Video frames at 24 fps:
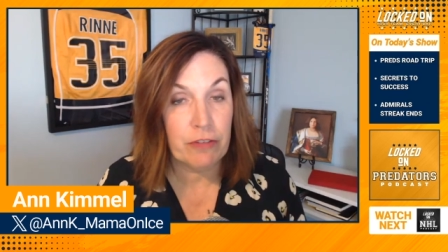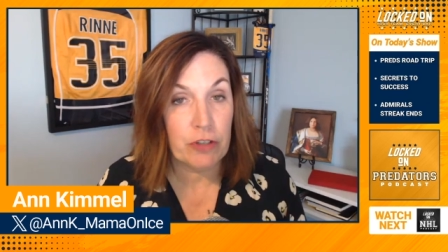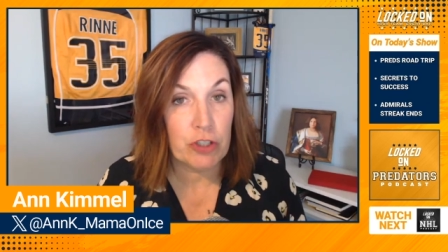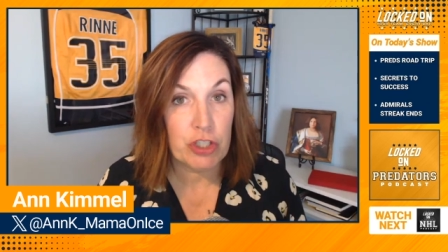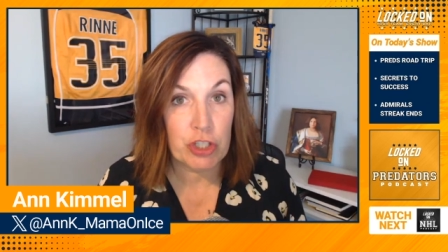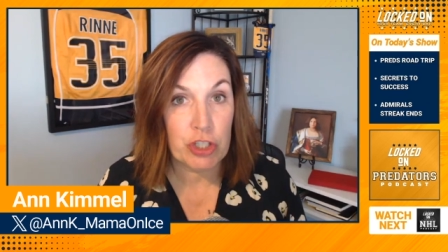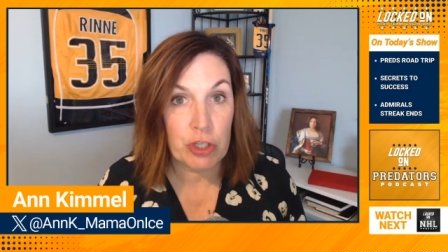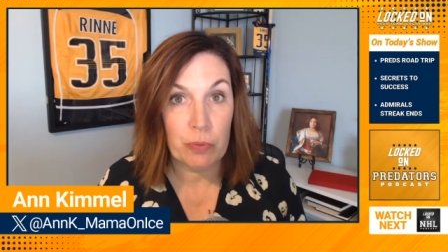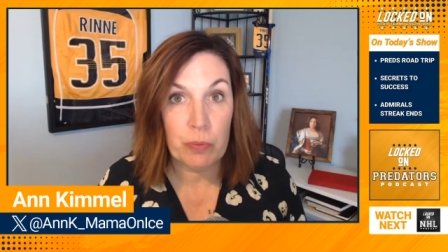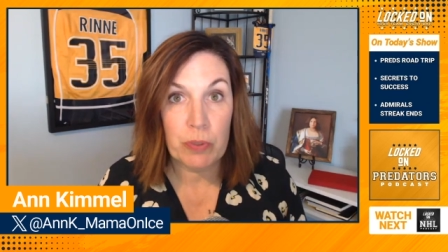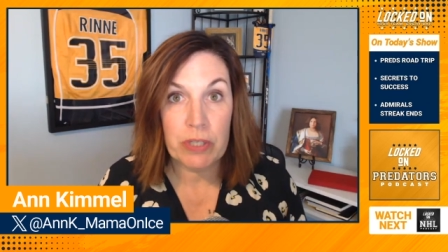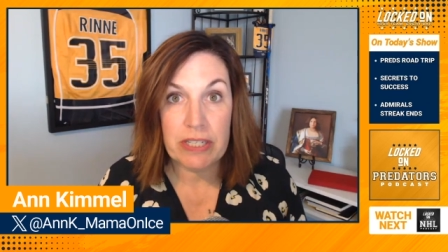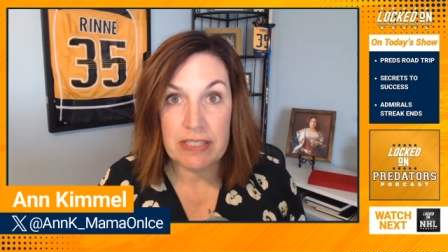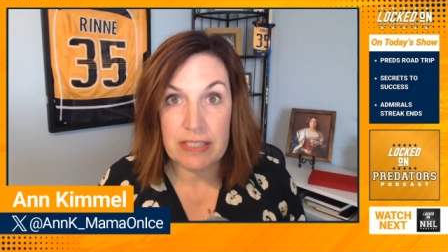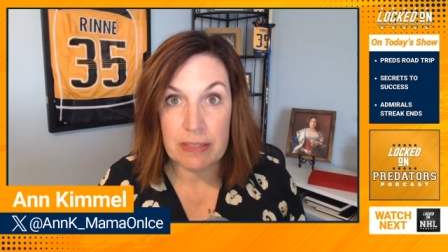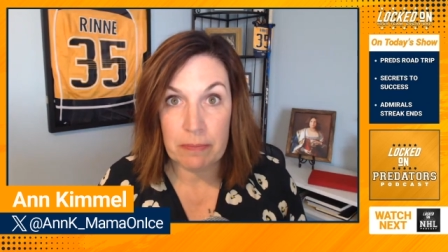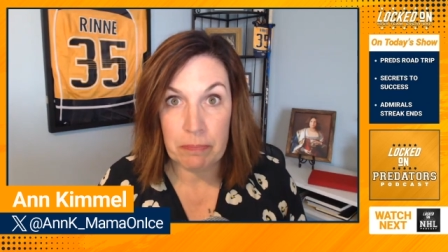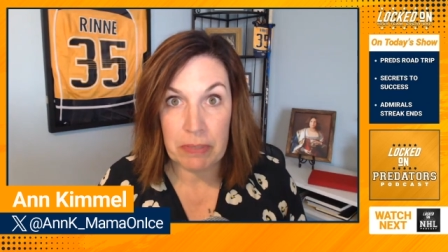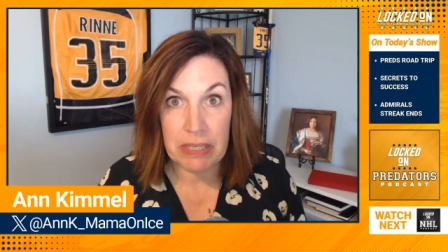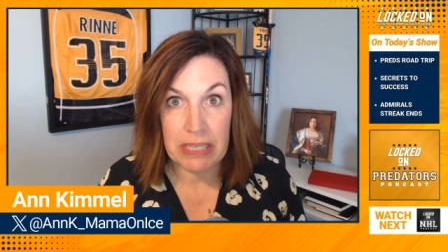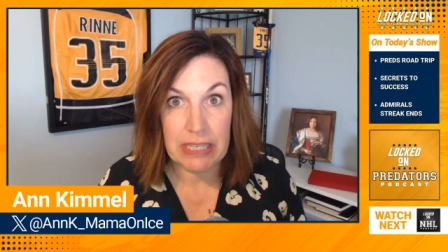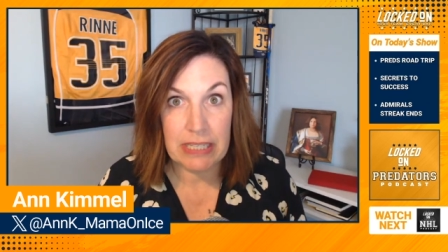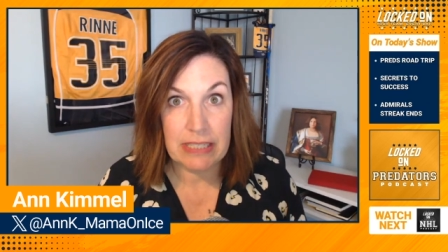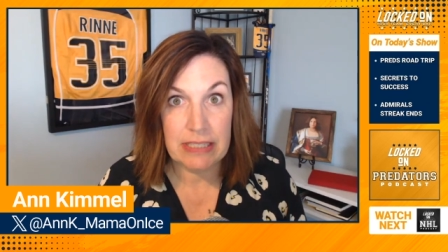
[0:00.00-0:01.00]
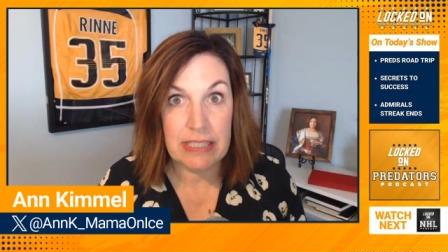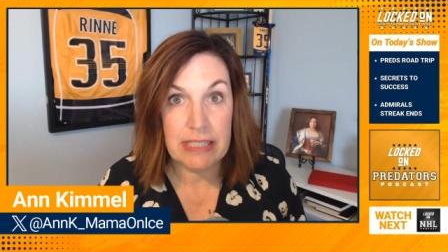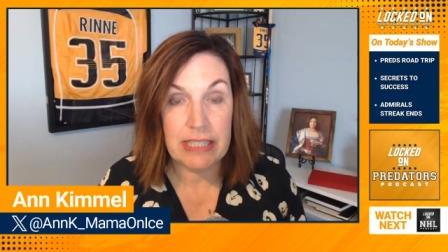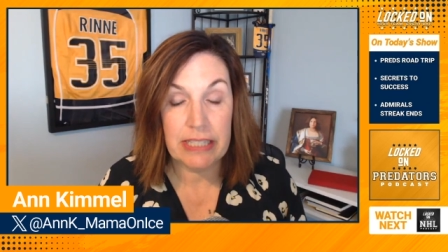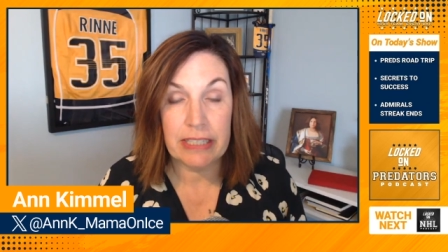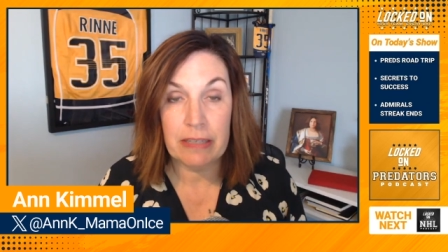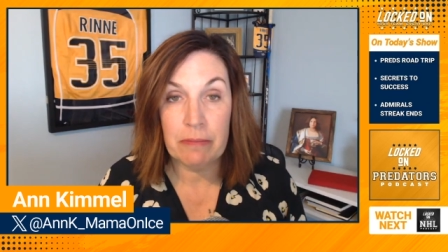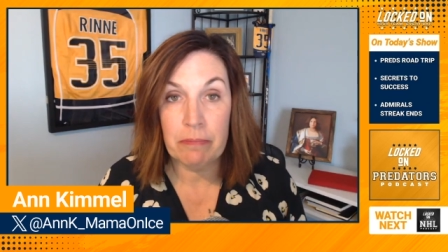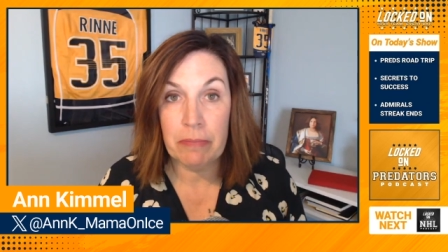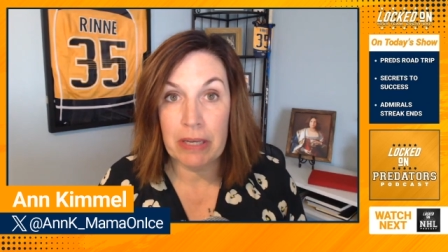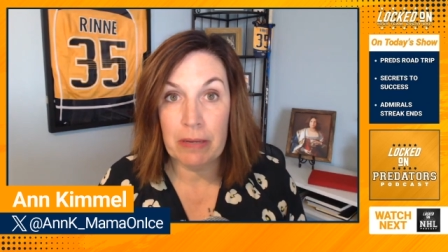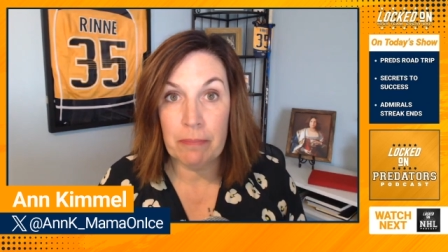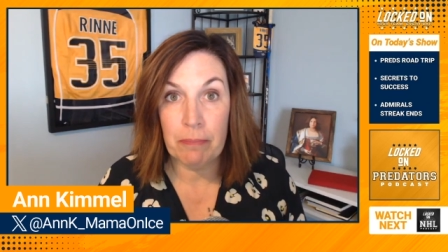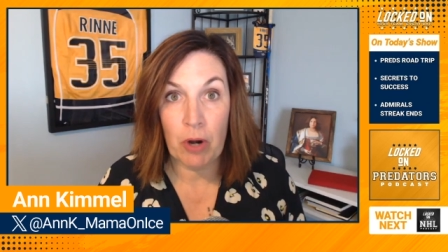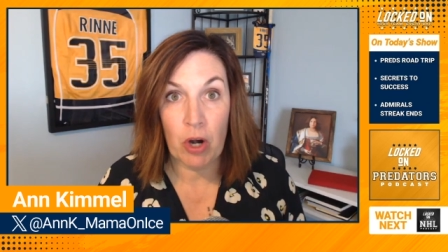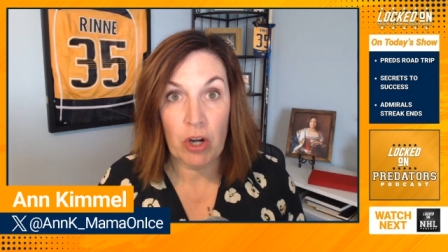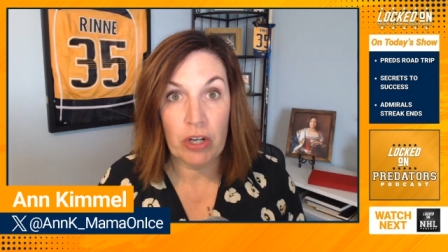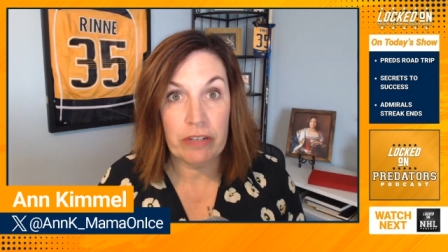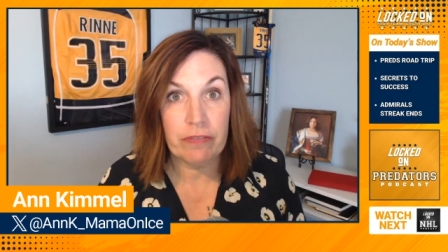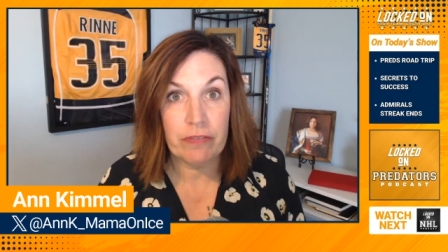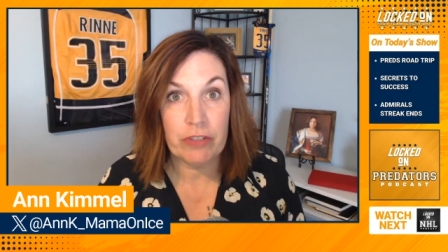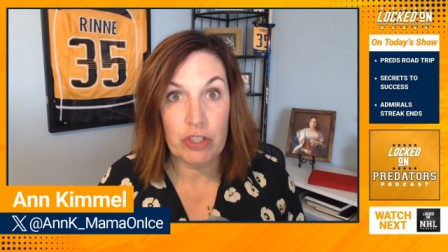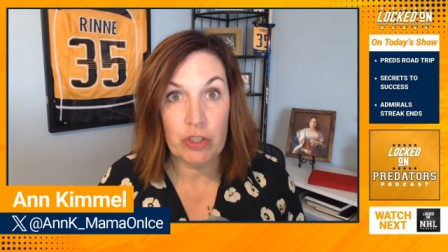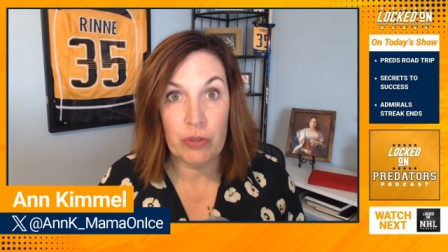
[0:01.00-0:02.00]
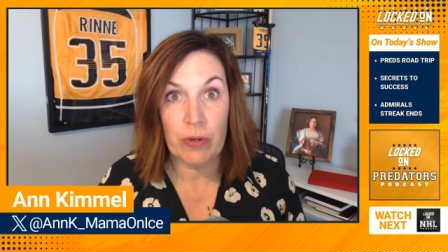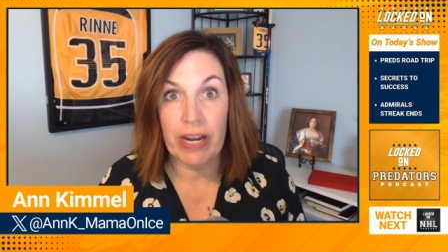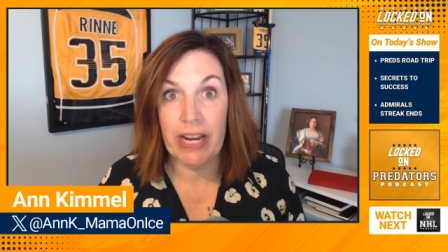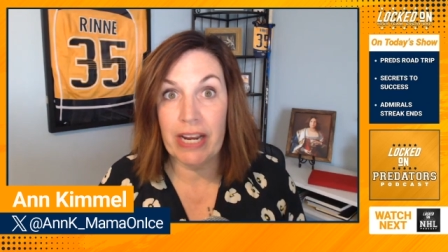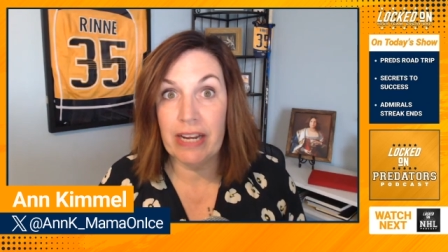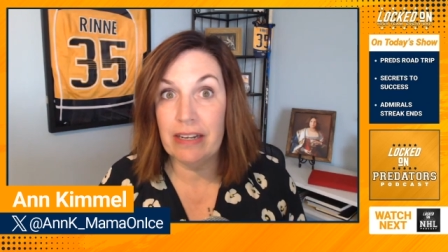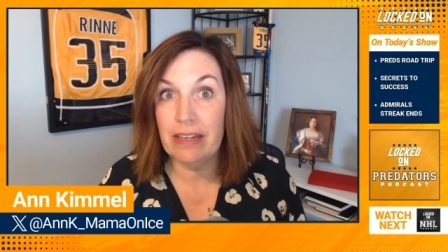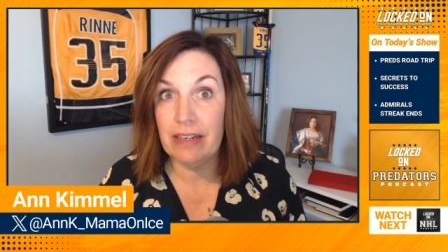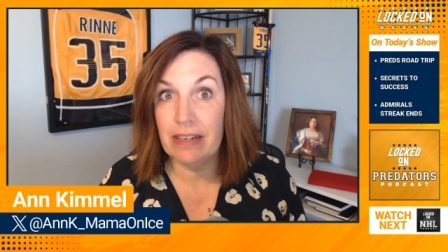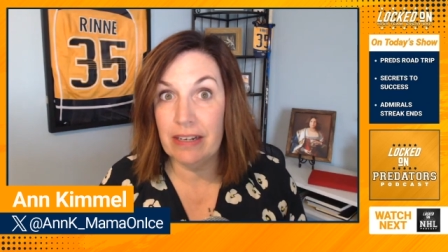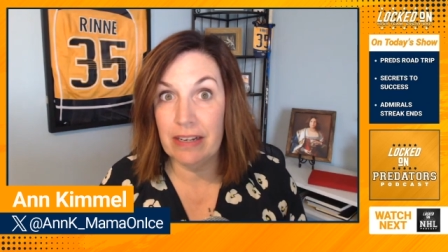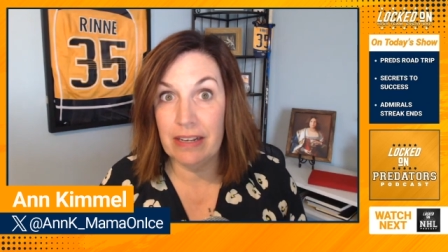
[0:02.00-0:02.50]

Sherwood is a piece that can be a part of a trade,